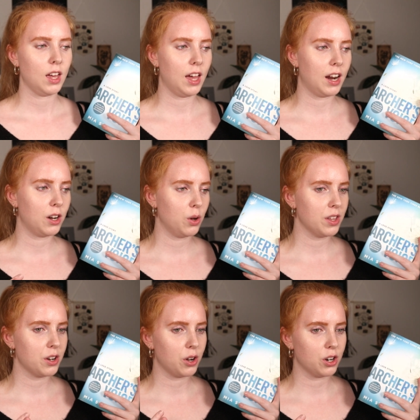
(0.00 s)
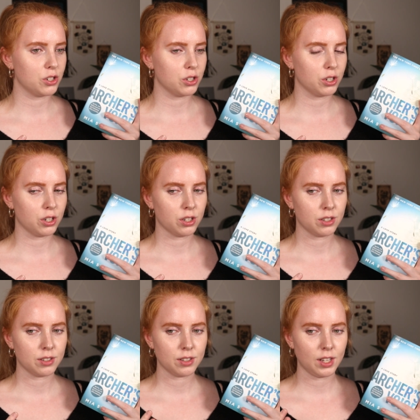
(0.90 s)
and I know that Archer,
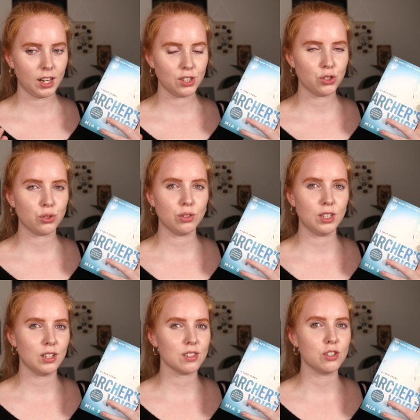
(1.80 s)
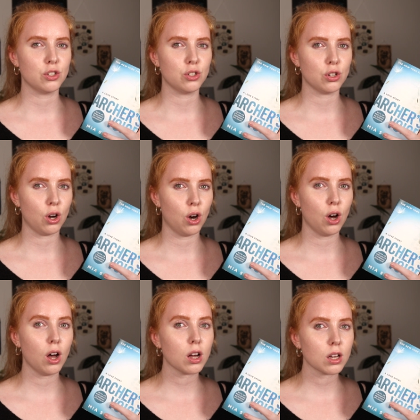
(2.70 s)
he doesn't
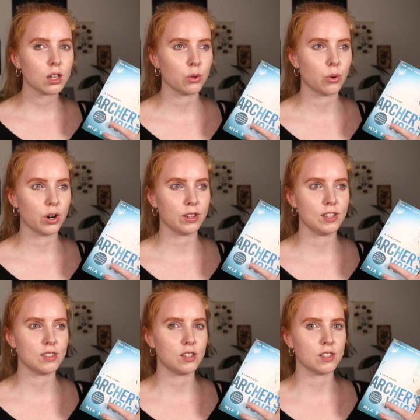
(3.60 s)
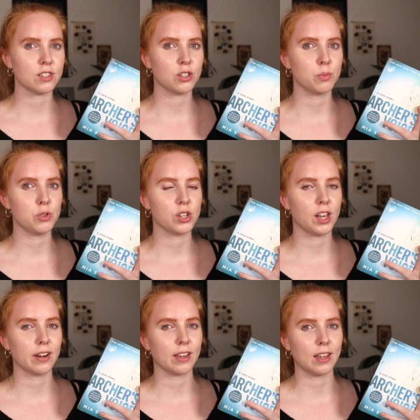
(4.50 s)
talk, or at least doesn't
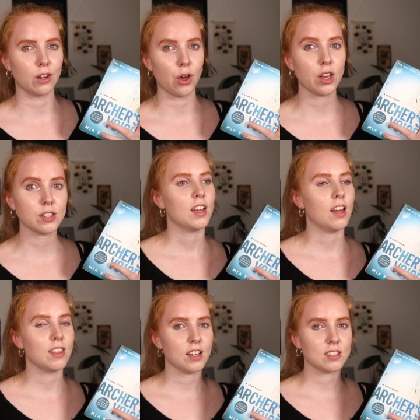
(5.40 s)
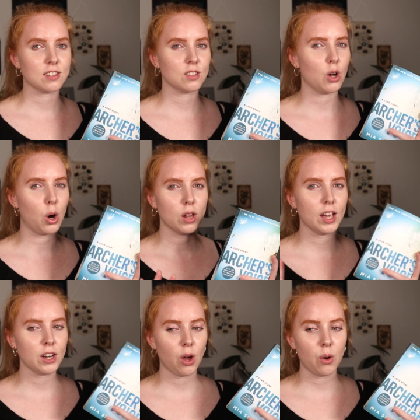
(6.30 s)
communicate a lot. And that's all
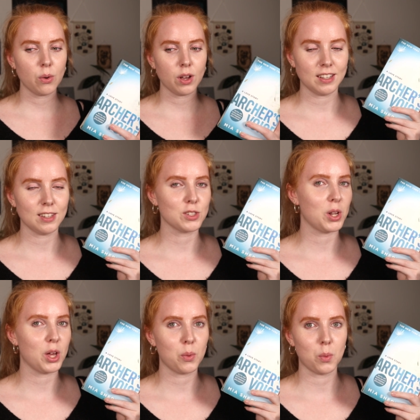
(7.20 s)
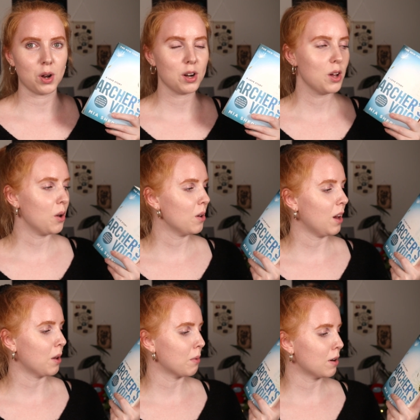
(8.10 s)
I know. That's all I want to know.
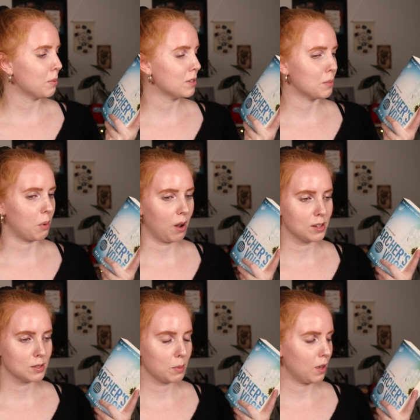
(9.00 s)
I want to be surprised by